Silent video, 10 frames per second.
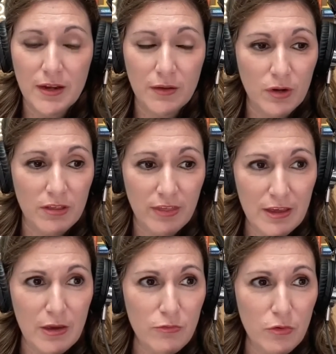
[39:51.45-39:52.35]
and I want to
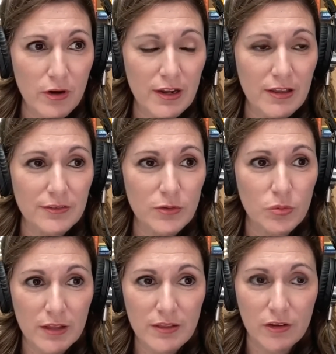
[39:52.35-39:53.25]
thank you for it, is the
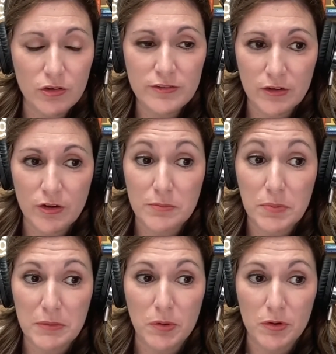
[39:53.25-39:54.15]
way that you're centering
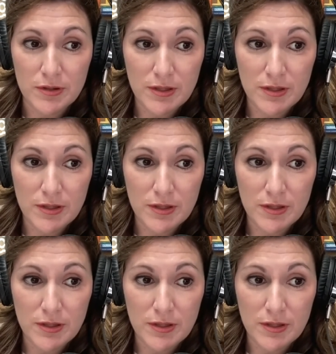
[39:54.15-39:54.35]
people